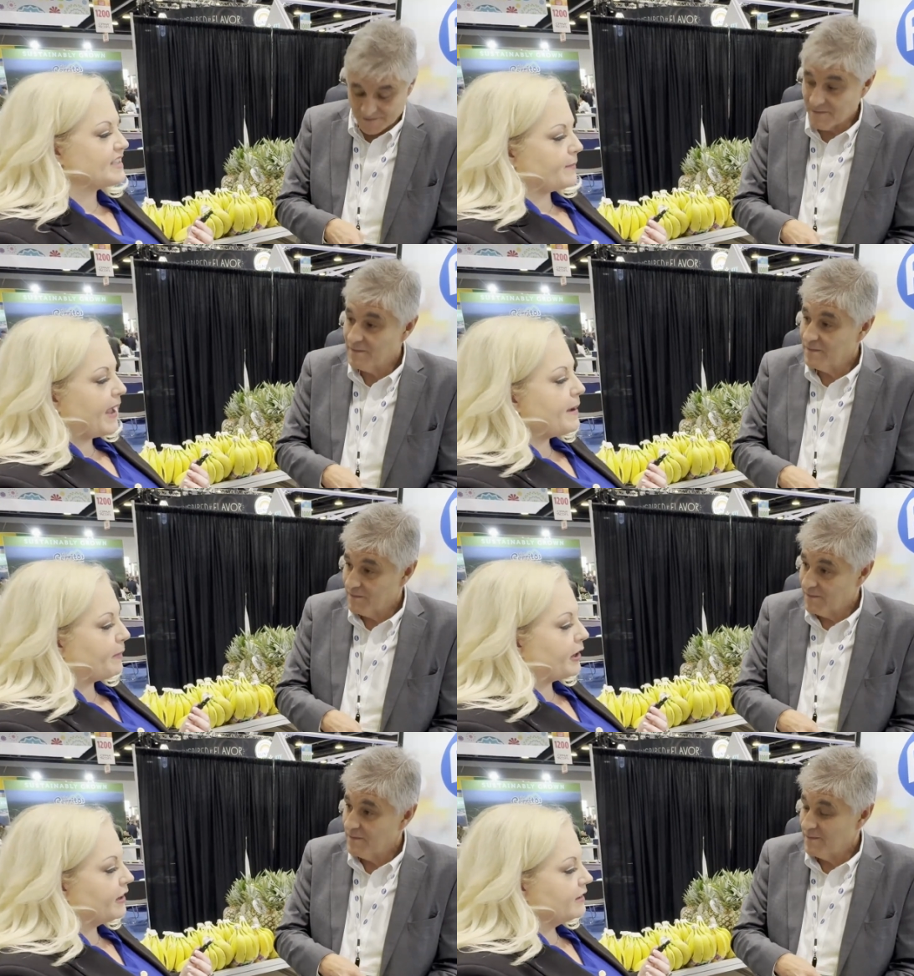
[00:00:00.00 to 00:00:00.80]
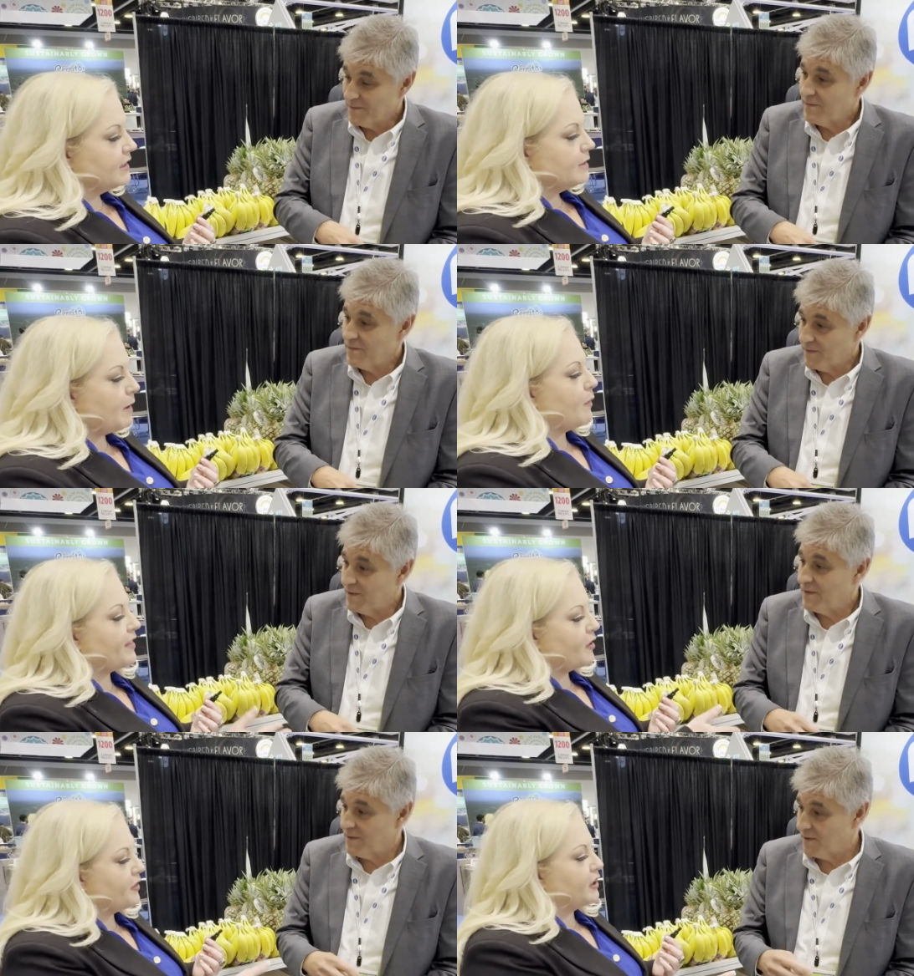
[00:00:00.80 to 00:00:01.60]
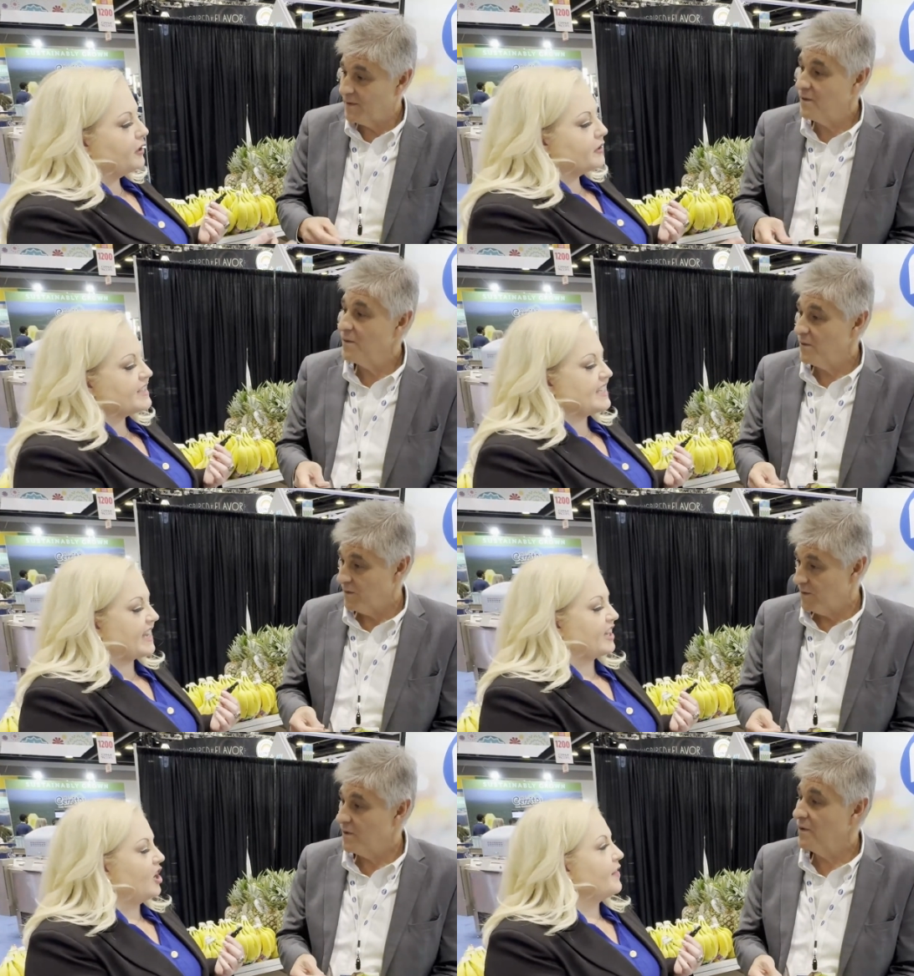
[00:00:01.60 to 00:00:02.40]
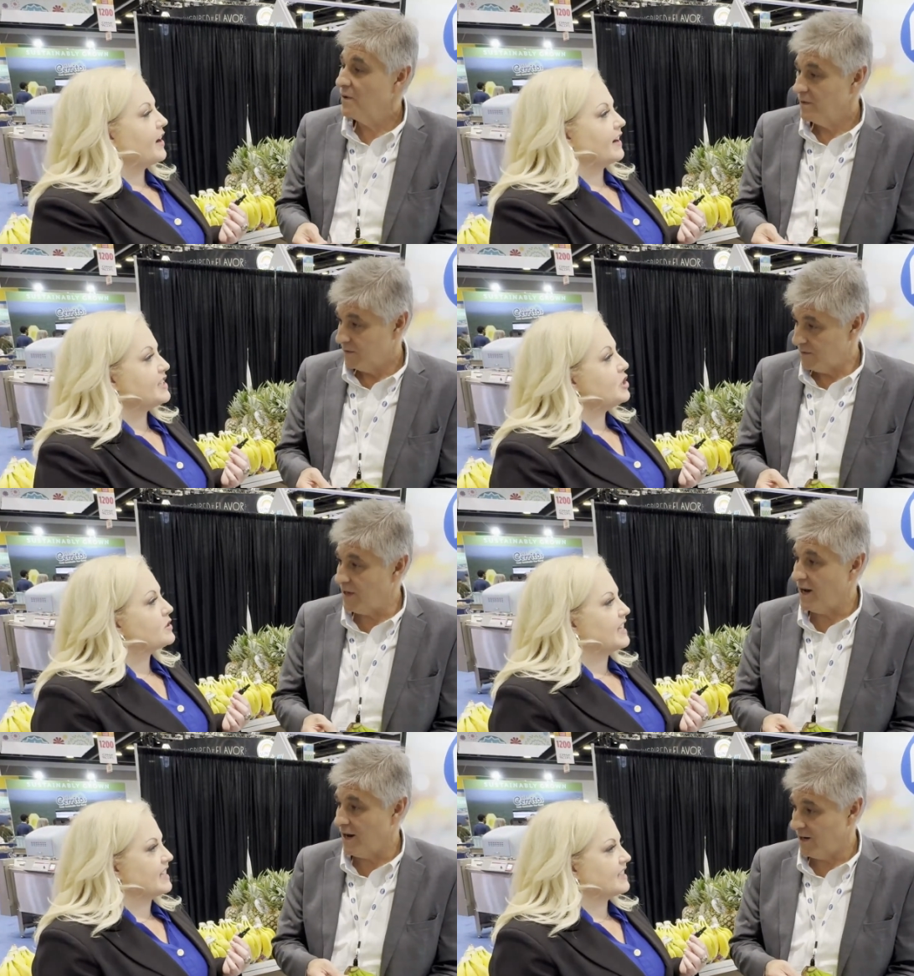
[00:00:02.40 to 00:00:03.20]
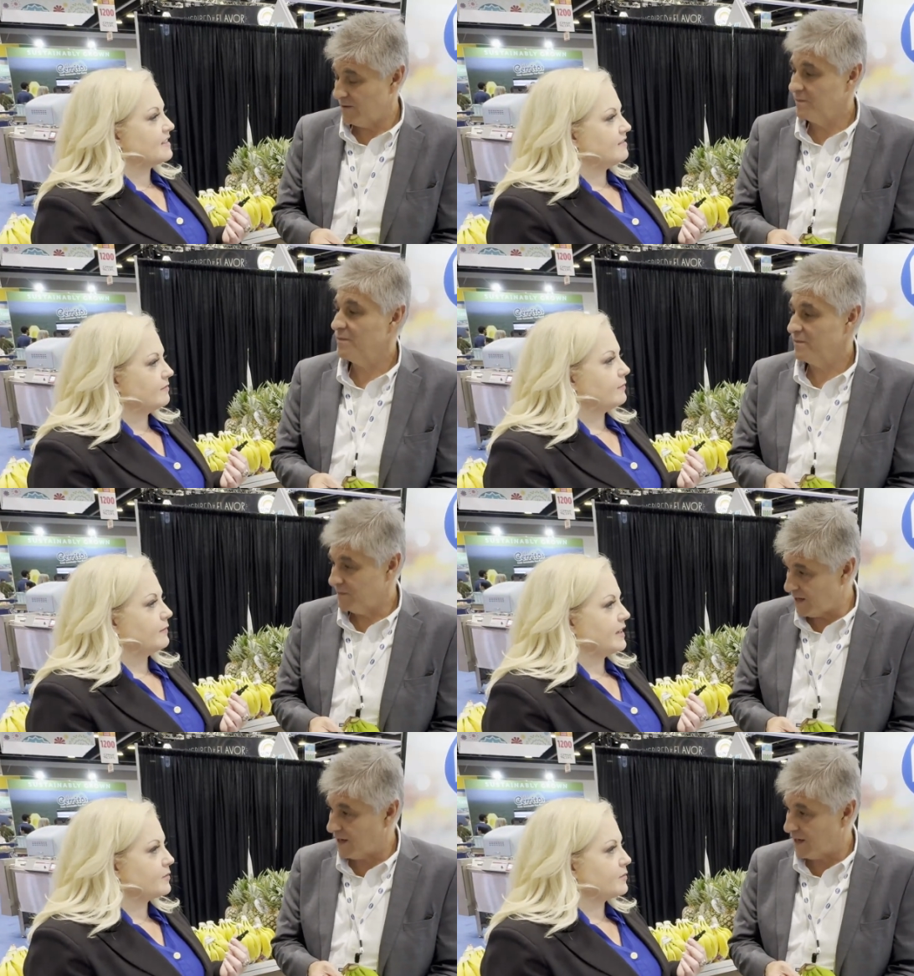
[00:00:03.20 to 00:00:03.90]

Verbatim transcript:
Speaker 1: piece of paper but without the glue to stick it on there it's useless yeah.